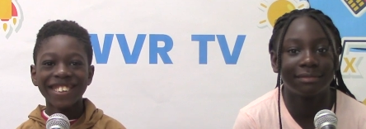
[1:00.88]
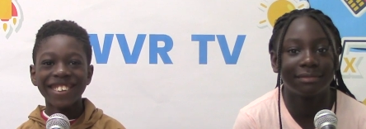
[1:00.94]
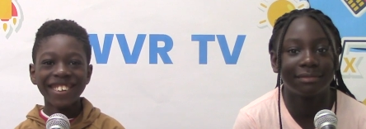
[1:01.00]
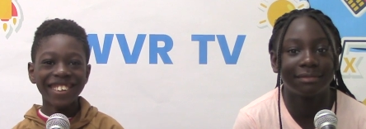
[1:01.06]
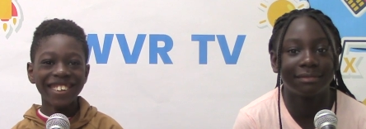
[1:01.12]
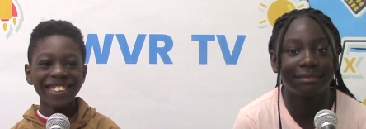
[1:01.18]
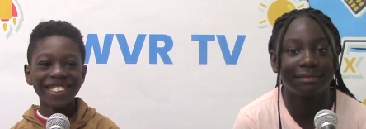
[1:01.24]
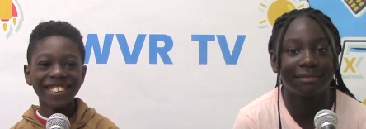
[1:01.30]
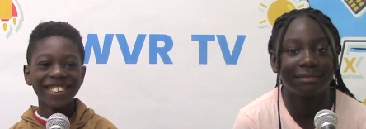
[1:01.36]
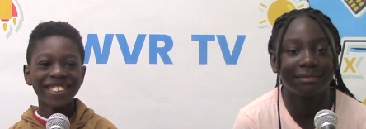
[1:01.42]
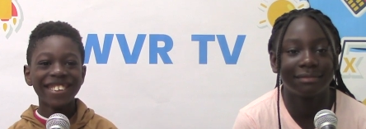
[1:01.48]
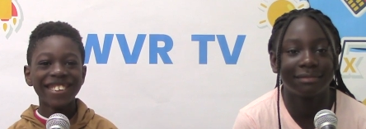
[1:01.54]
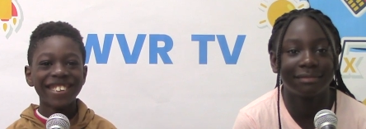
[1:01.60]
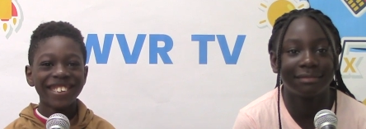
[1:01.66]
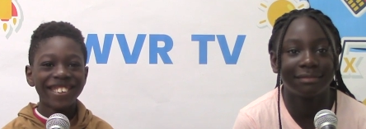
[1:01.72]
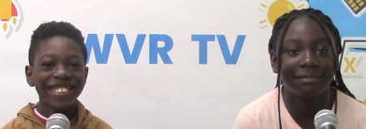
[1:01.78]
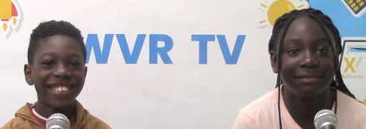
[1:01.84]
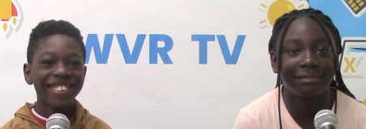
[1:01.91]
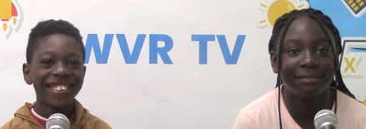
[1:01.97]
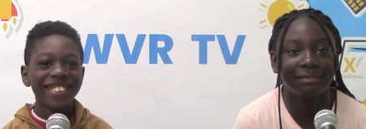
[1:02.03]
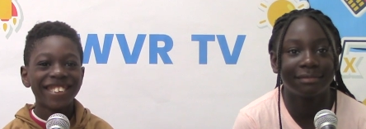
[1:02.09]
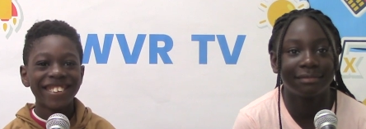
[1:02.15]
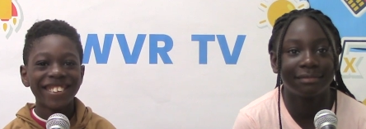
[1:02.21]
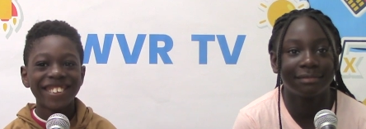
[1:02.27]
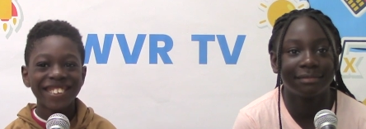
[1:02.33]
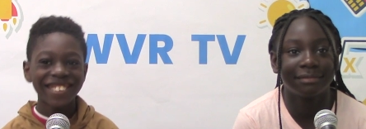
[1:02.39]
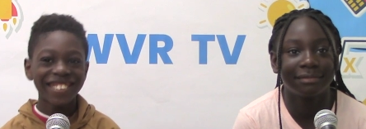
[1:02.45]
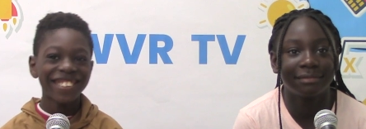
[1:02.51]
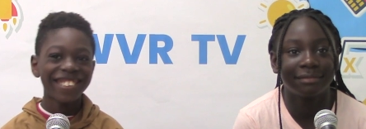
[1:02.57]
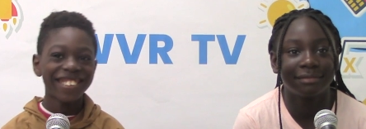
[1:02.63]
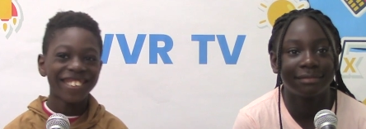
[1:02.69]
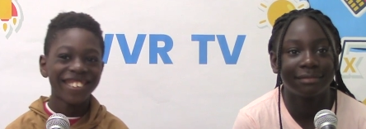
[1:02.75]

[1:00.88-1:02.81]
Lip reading: [no speech]